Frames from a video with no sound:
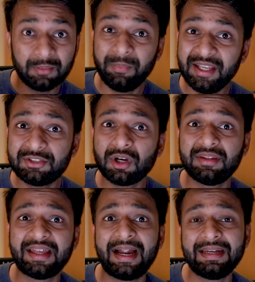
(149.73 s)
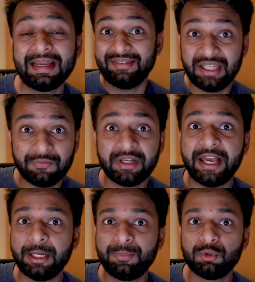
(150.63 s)
Based on that, they will
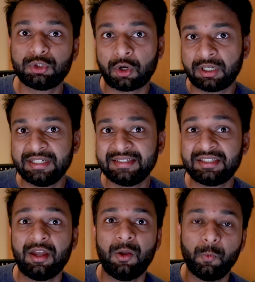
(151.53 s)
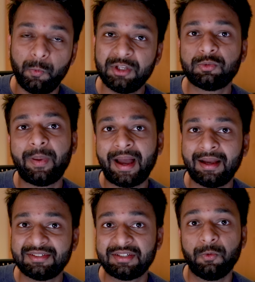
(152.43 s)
help you shortlist which
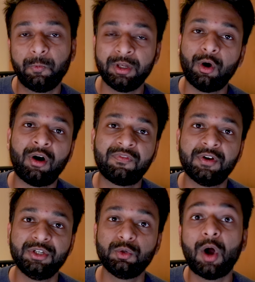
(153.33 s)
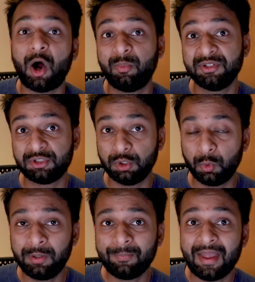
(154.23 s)
banks will offer you how much
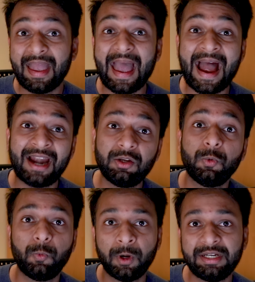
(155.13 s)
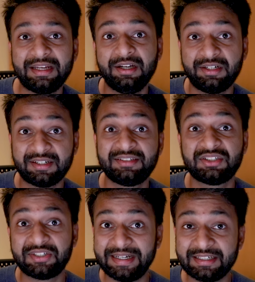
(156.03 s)
loan at what
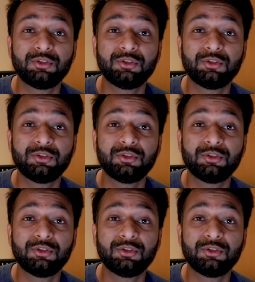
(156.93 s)
interest rate.